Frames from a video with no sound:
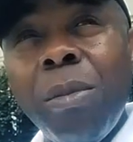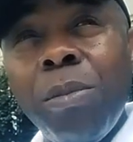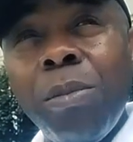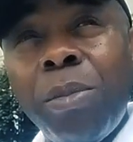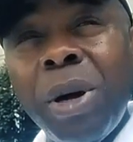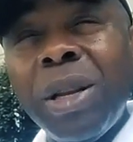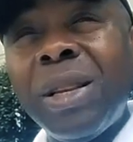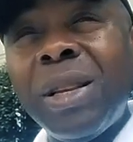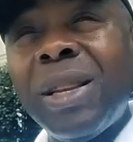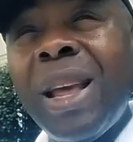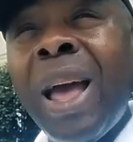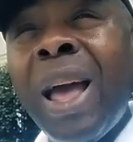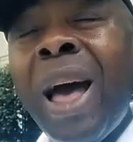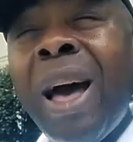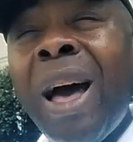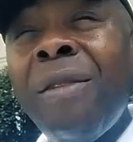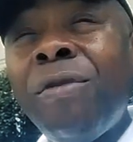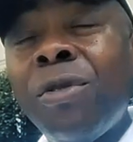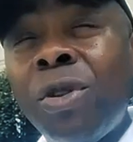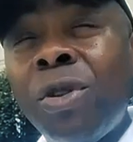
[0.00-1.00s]
But they
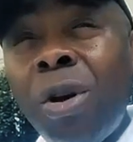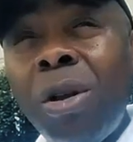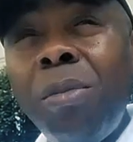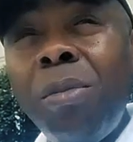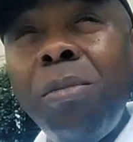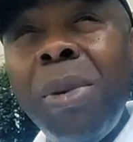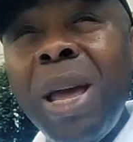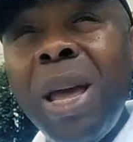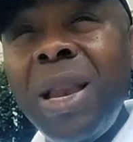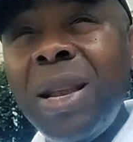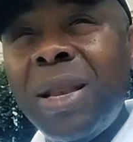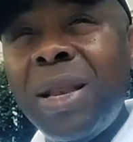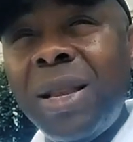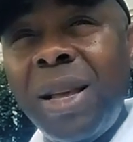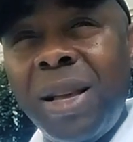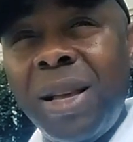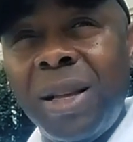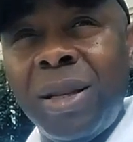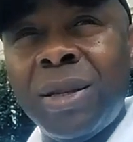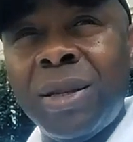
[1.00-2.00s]
have done many
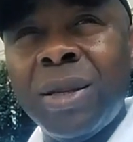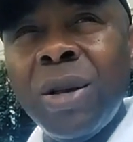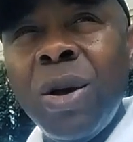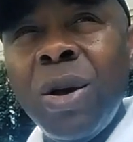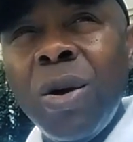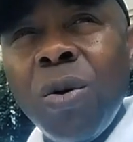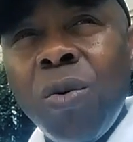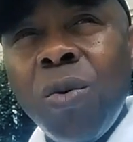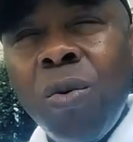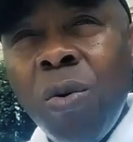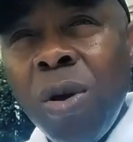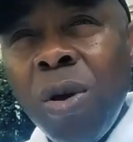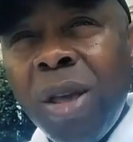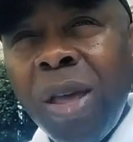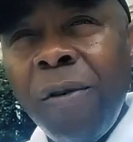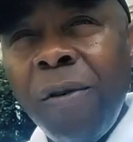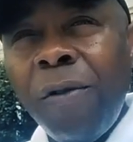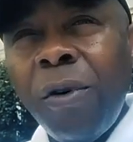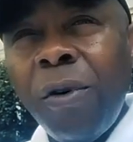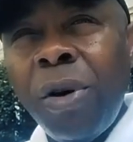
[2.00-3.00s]
things who
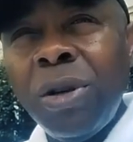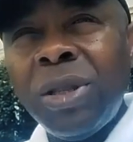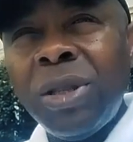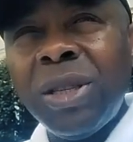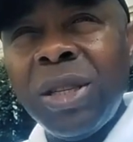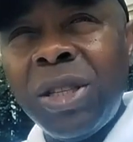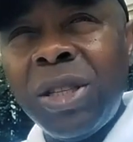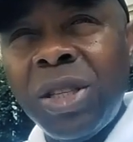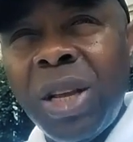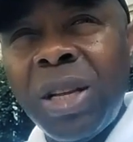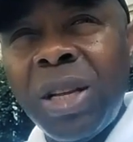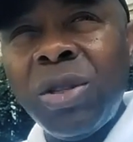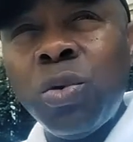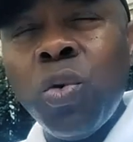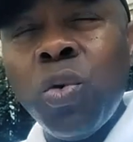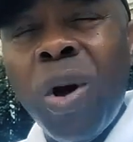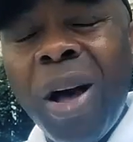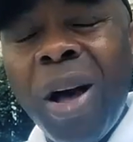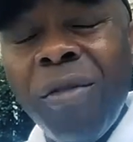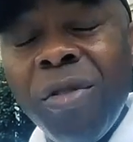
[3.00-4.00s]
give us the chance
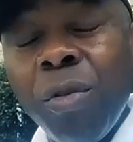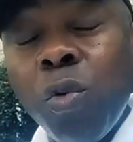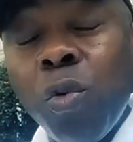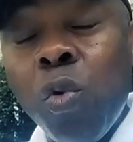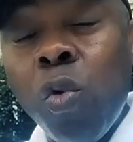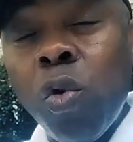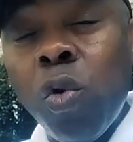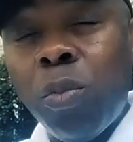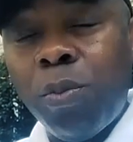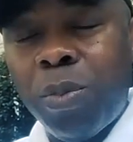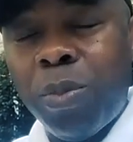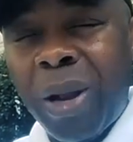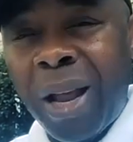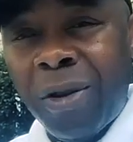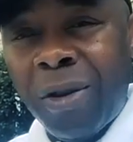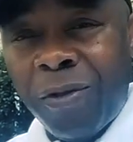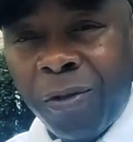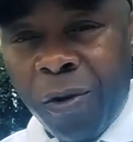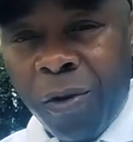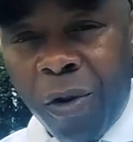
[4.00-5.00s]
to have a good
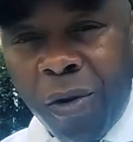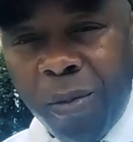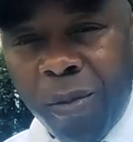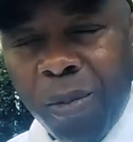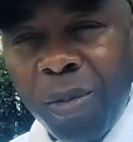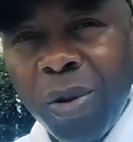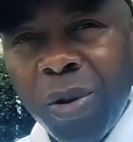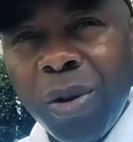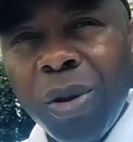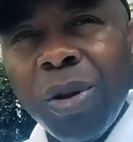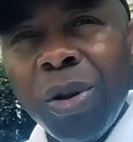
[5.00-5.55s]
platform